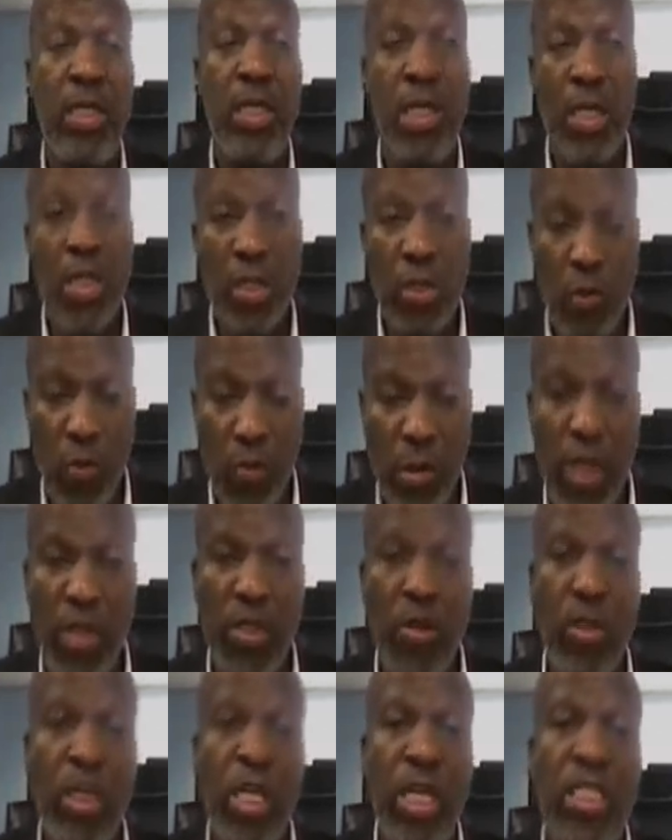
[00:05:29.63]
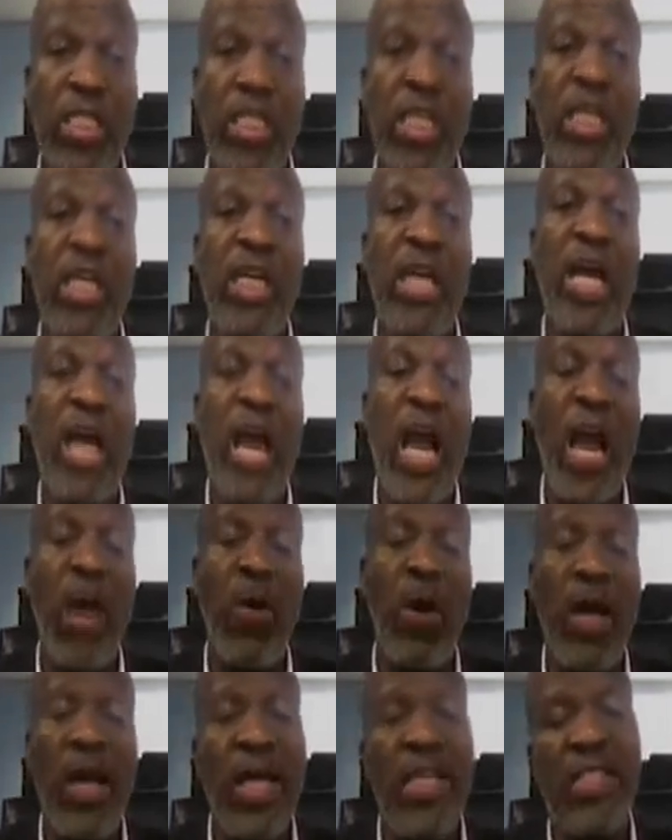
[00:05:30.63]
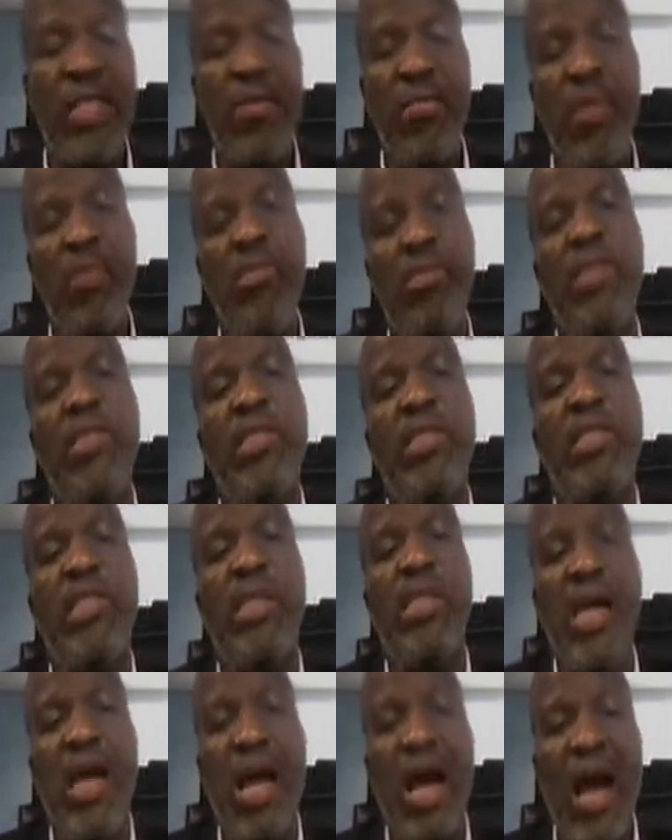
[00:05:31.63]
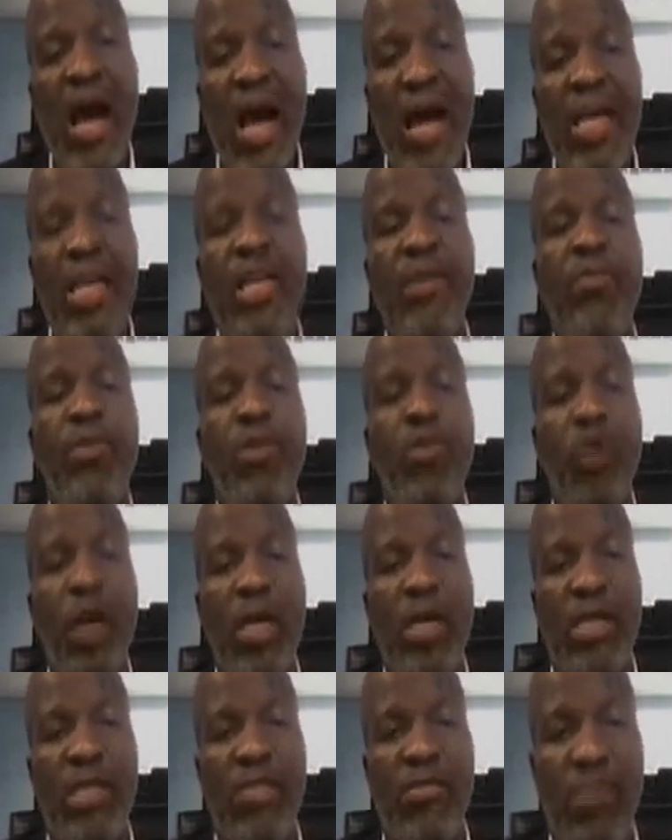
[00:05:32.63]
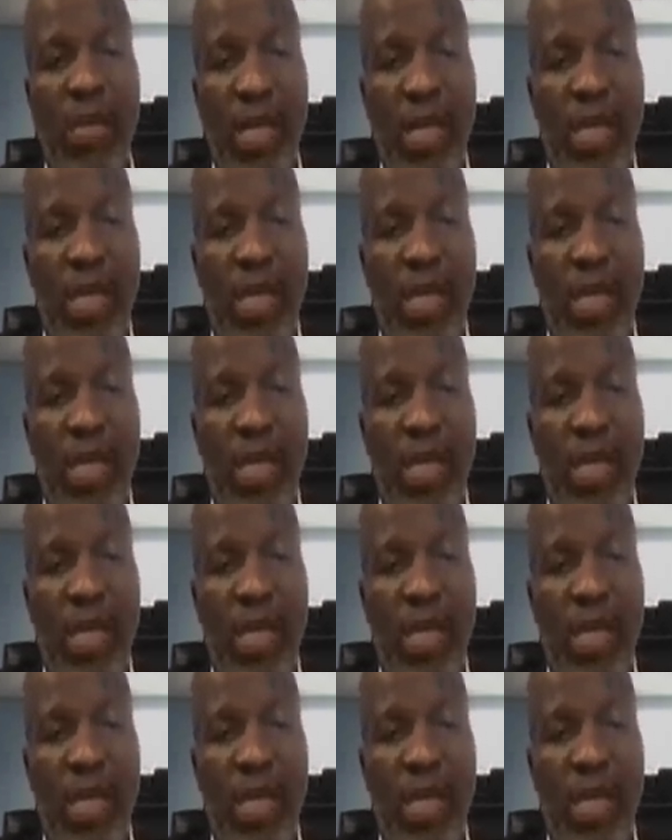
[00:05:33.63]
to make sure that our SMEs are able to access market.